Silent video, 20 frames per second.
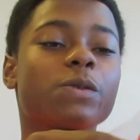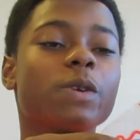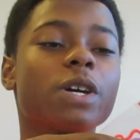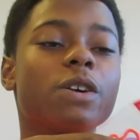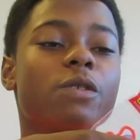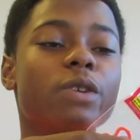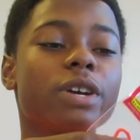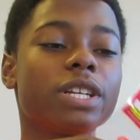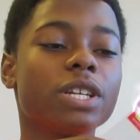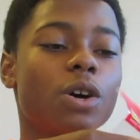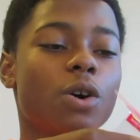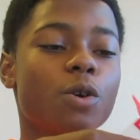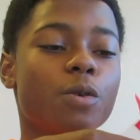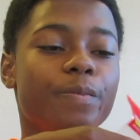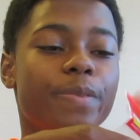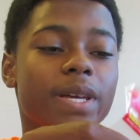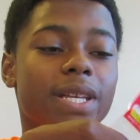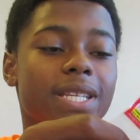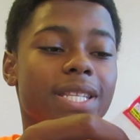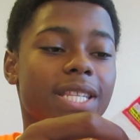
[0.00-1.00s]
we're going to
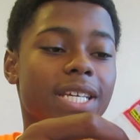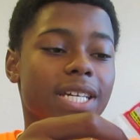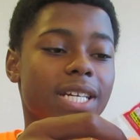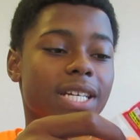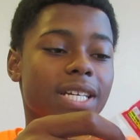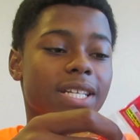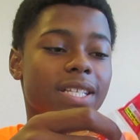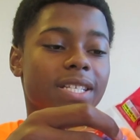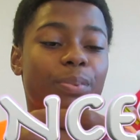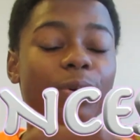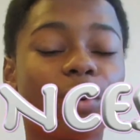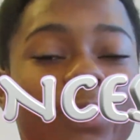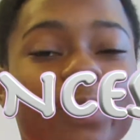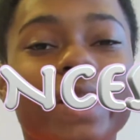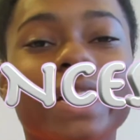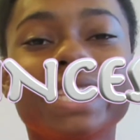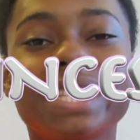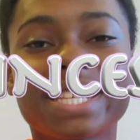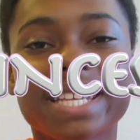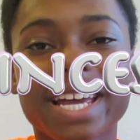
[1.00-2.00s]
open these
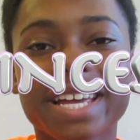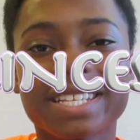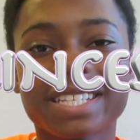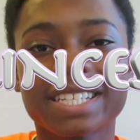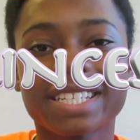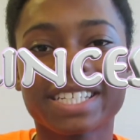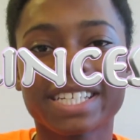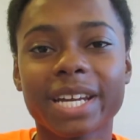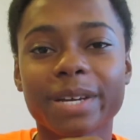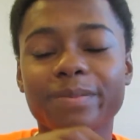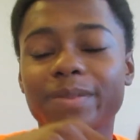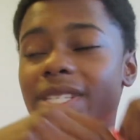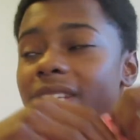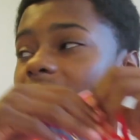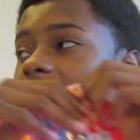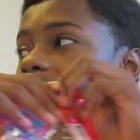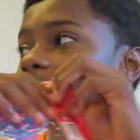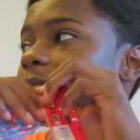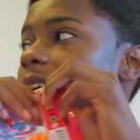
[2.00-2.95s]
princess-shaped silly